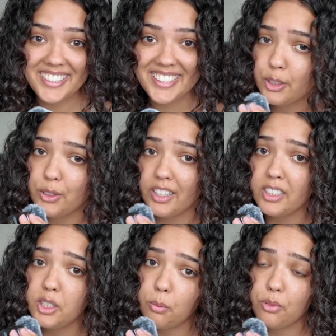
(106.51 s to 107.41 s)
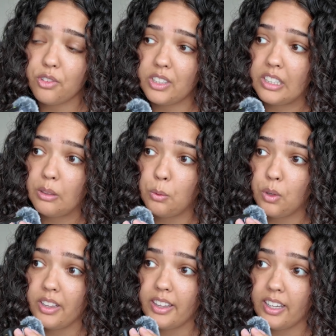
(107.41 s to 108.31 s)
So that's hopefully
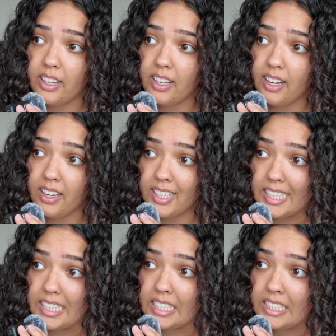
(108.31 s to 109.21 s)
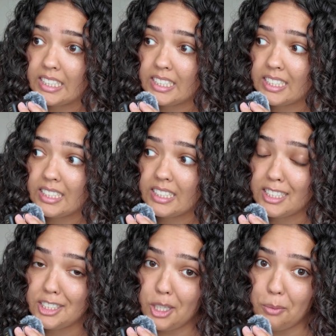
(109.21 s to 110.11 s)
one thing that I can
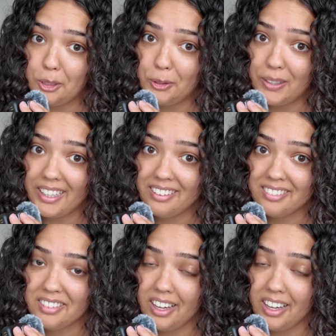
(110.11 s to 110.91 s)
stop doing.